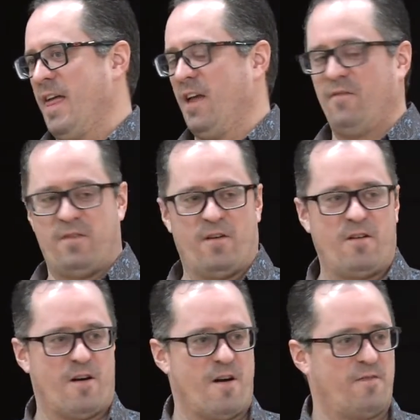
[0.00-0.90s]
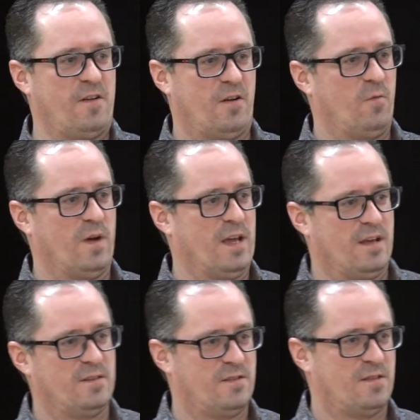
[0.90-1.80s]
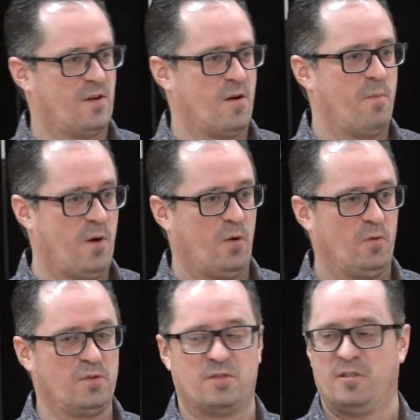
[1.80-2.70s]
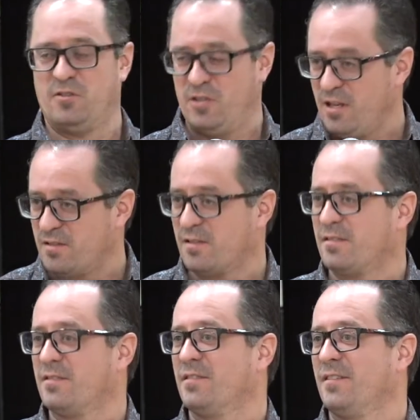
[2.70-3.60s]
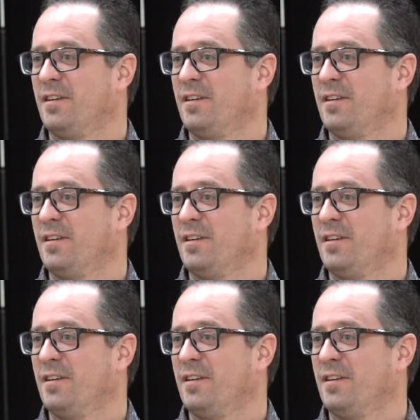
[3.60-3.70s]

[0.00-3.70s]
And very often in ways that are opposed to Jesus.